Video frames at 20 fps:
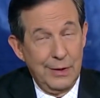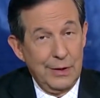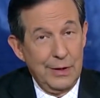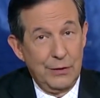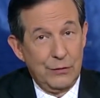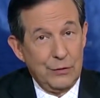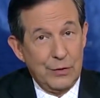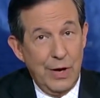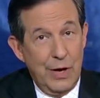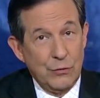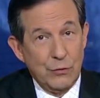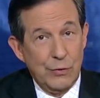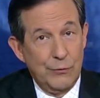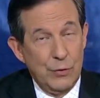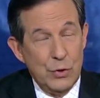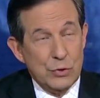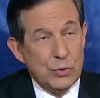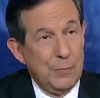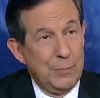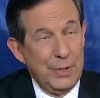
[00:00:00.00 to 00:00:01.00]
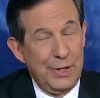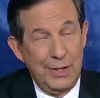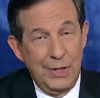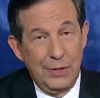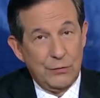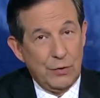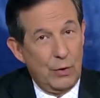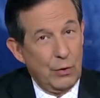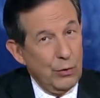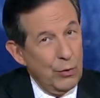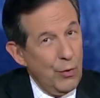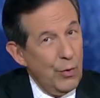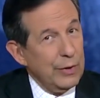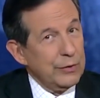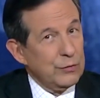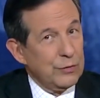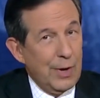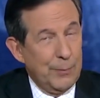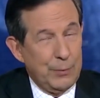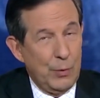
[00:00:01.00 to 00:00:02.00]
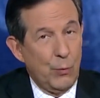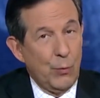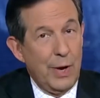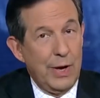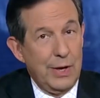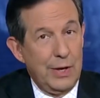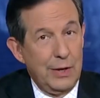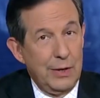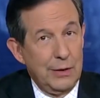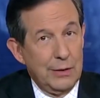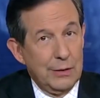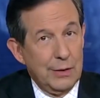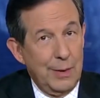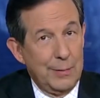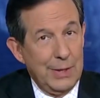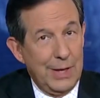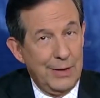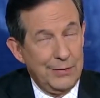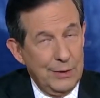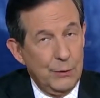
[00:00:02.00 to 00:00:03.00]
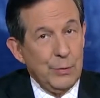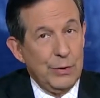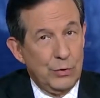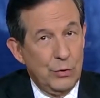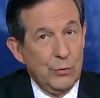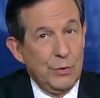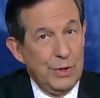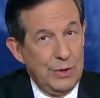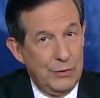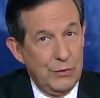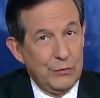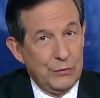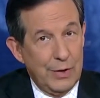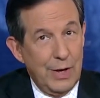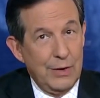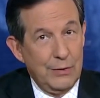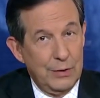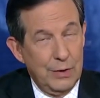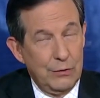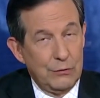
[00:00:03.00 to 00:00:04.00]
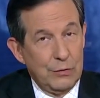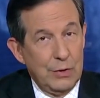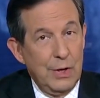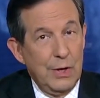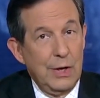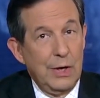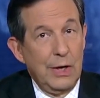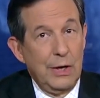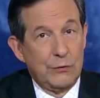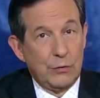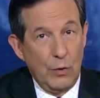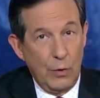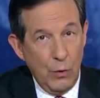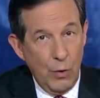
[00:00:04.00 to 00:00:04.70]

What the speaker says: it's controversial, but it's a long step away. I mean, I think we do need to say this. It's